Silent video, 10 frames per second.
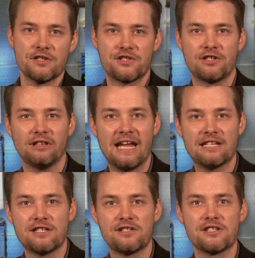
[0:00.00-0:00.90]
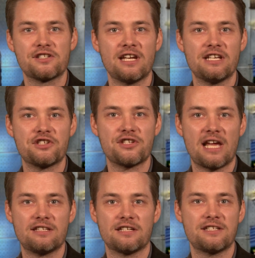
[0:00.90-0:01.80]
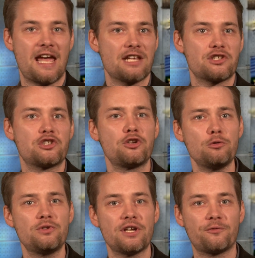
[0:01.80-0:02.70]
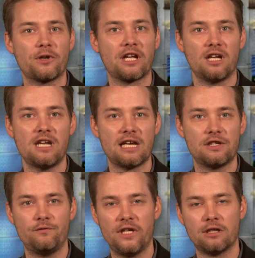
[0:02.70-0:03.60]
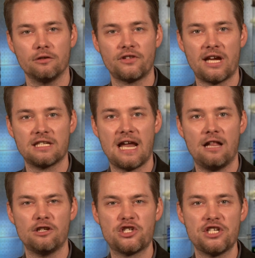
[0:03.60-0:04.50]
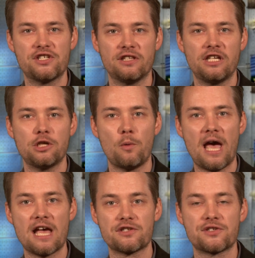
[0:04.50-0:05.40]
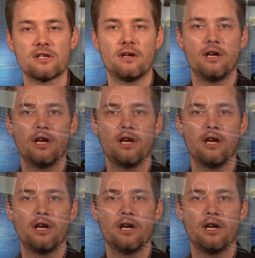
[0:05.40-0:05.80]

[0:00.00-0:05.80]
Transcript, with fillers: Stellantis is getting set to test two different connected vehicle technologies in the U.S.